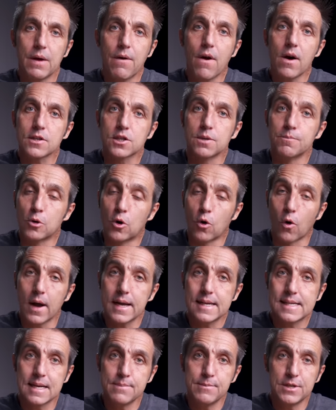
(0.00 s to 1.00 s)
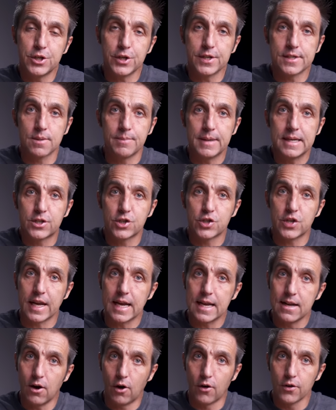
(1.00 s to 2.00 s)
There are some great images to be
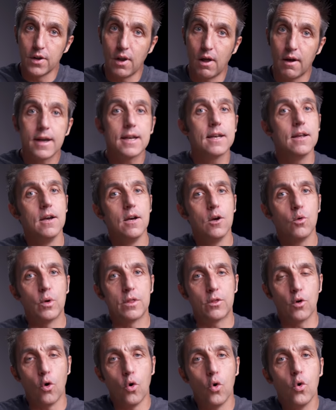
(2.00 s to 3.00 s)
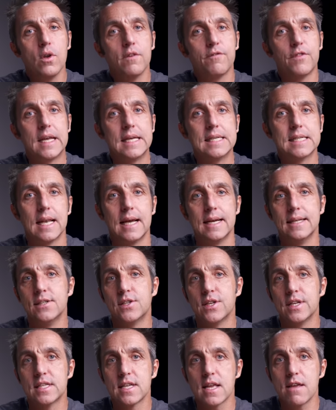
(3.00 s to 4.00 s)
seen online with all of these
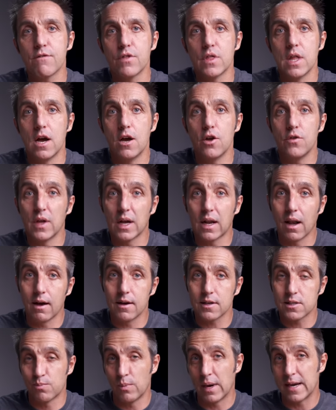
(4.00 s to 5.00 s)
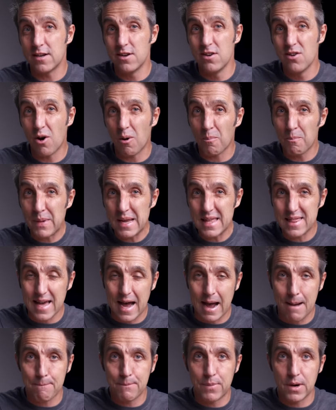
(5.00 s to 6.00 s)
lenses, even though the glass might not be
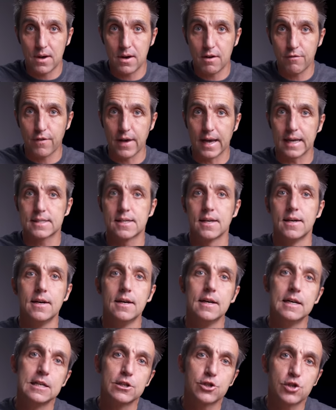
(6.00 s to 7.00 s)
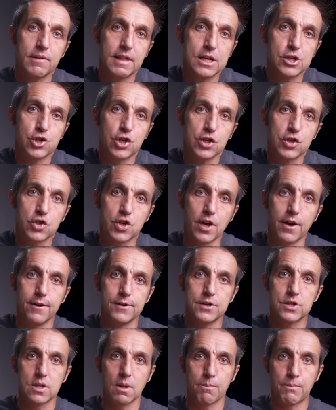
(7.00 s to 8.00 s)
that perfect. So this just
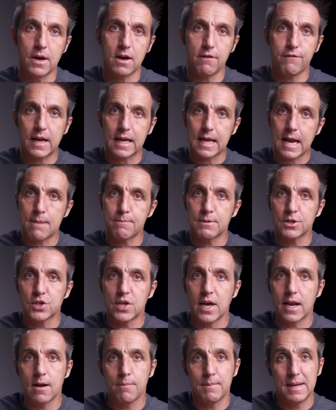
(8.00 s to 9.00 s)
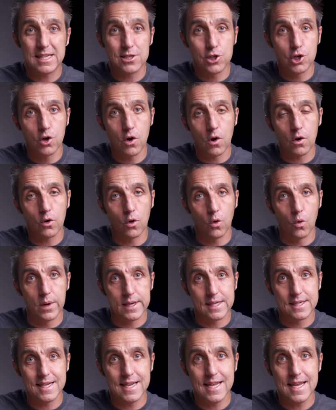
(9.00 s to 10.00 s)
shows the perfect camera setup is not
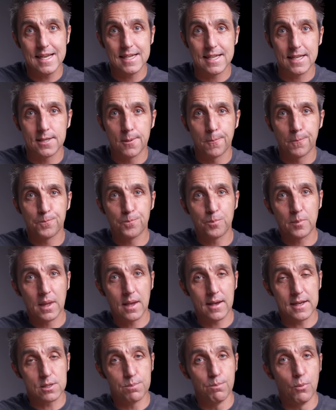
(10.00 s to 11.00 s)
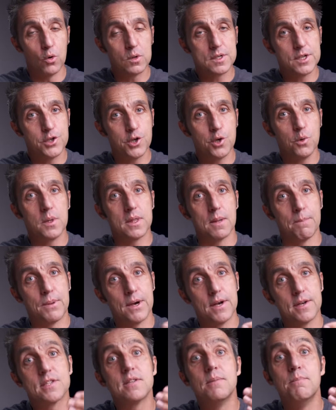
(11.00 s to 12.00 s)
always needed. It's more to do with the
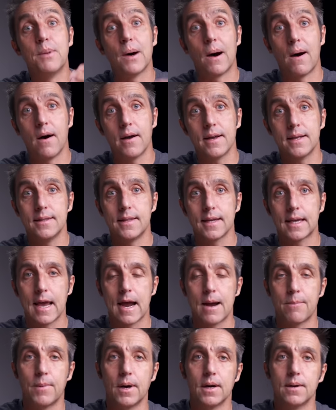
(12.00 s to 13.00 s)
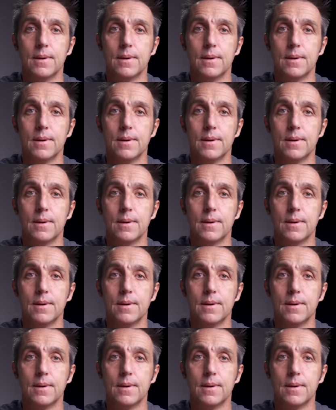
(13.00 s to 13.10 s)
person behind the camera.